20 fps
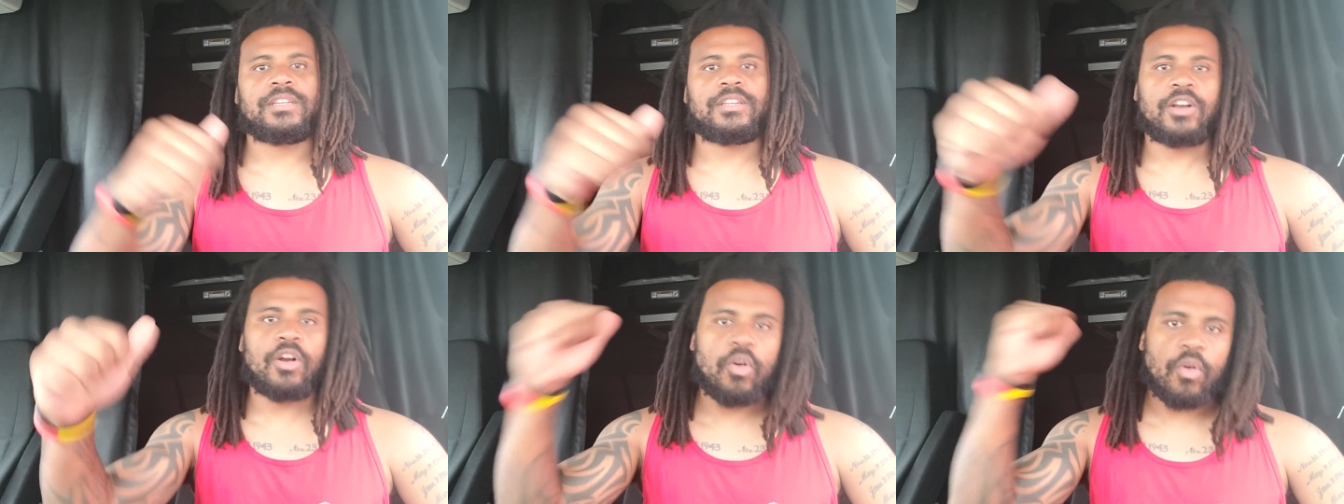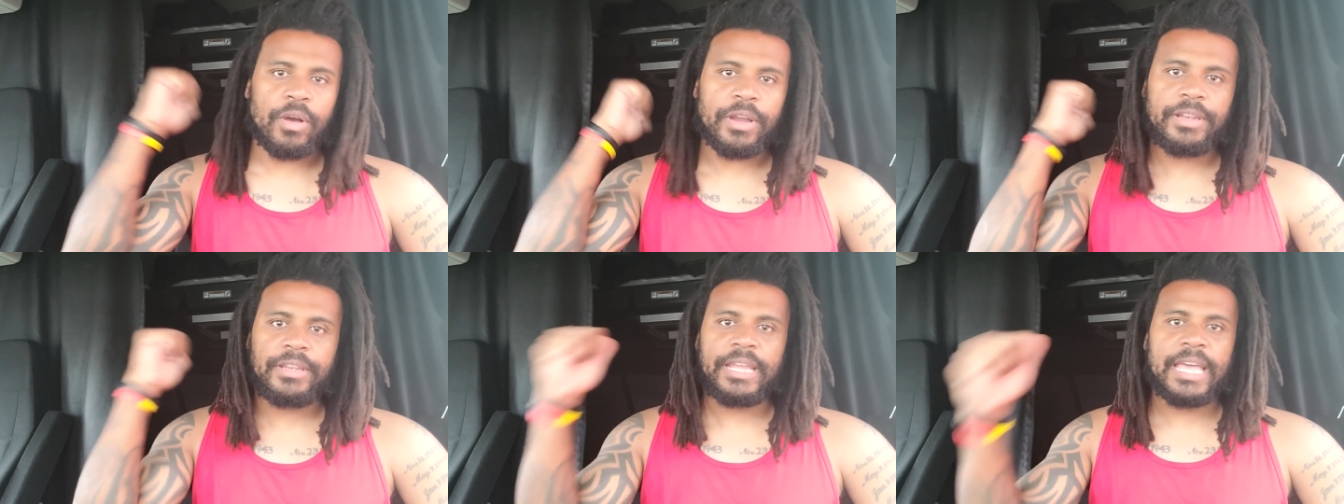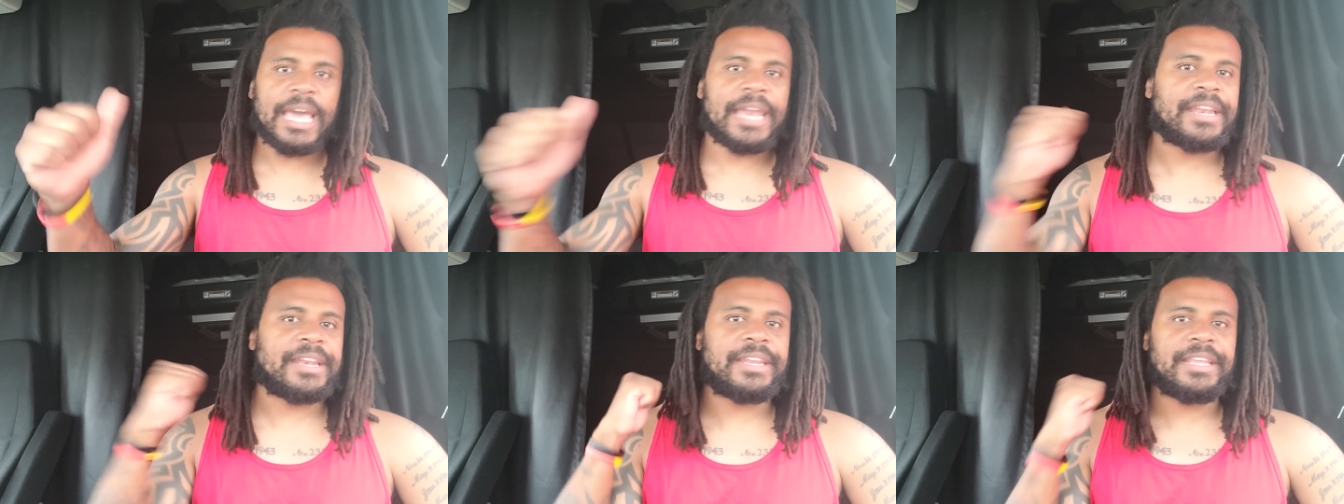going
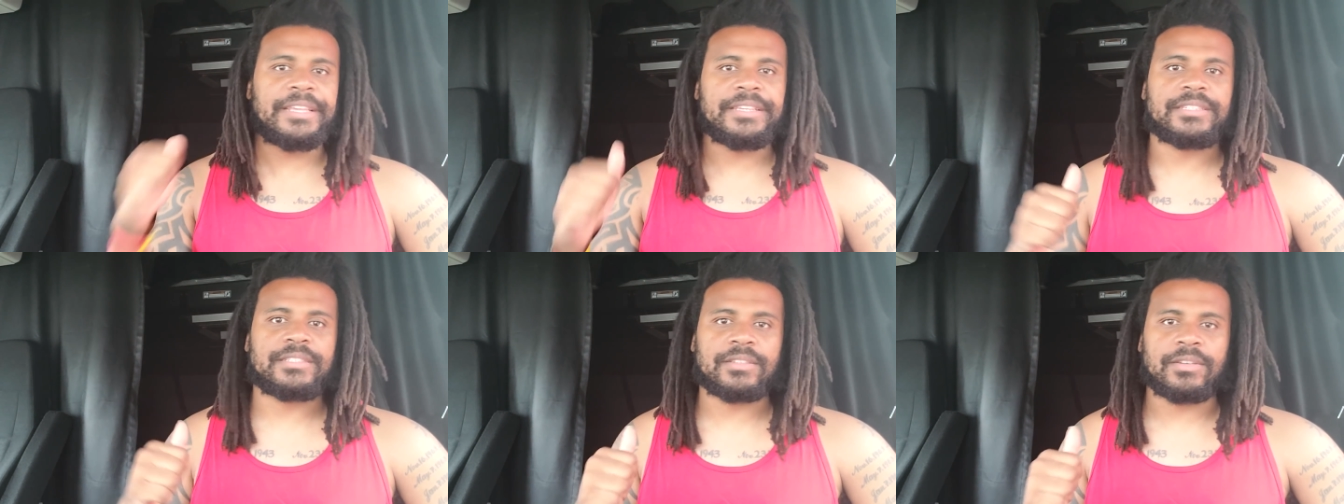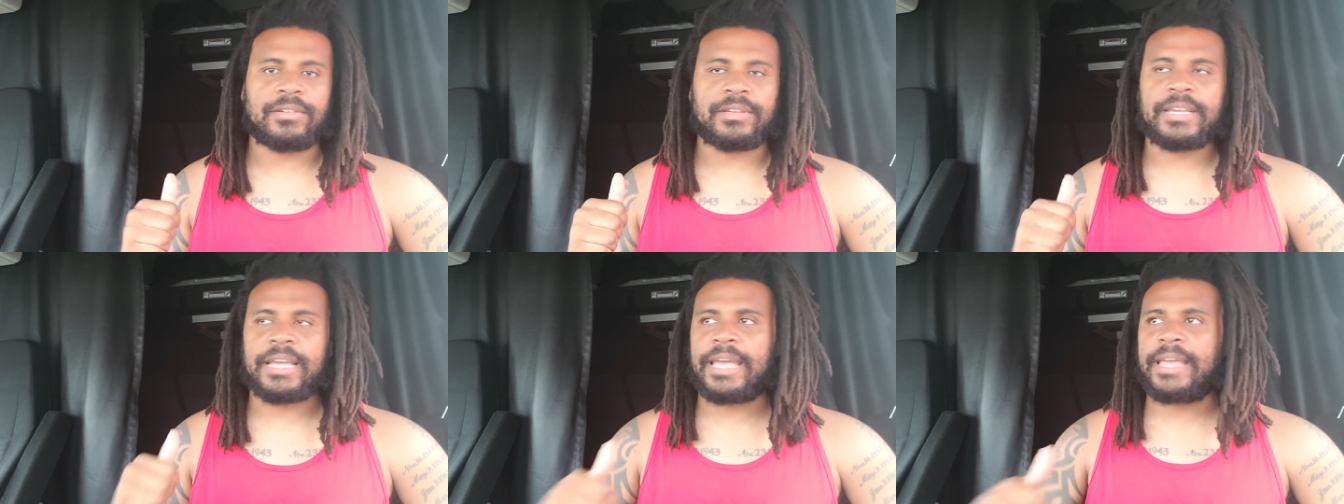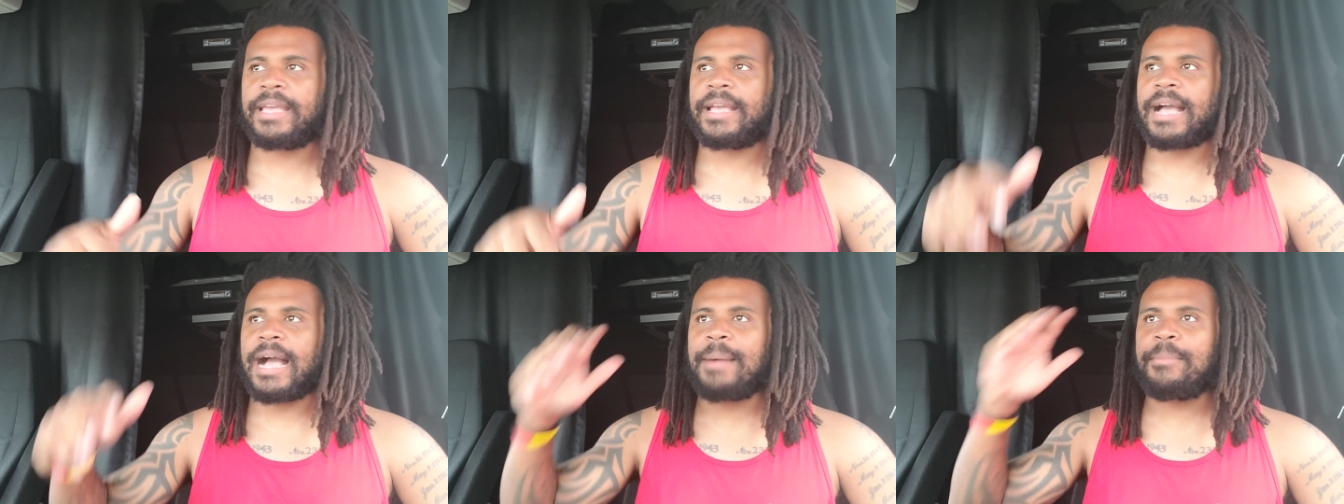heading east,
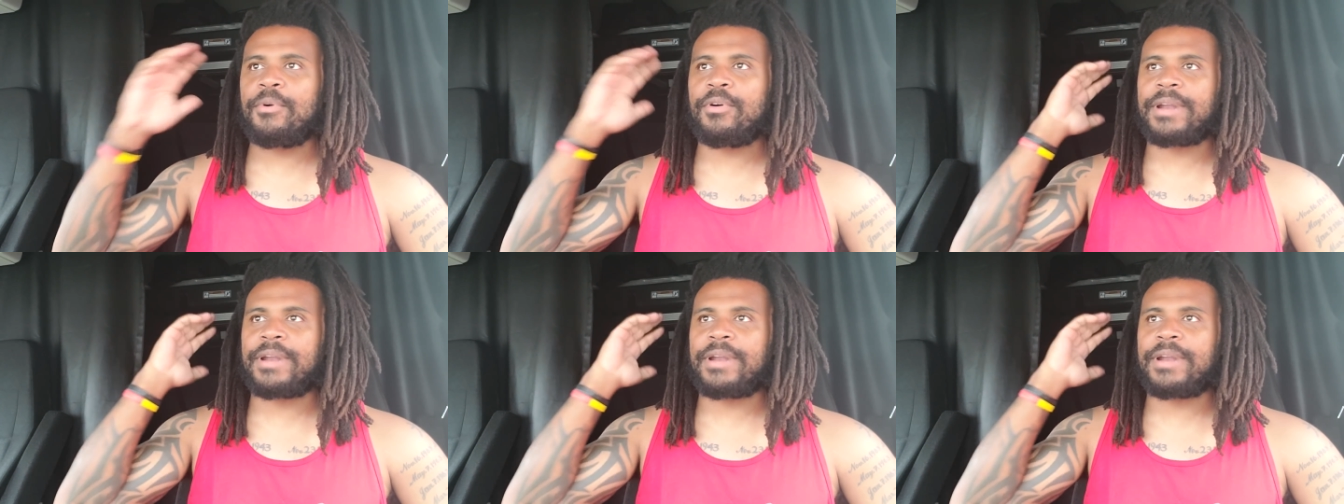okay? I'm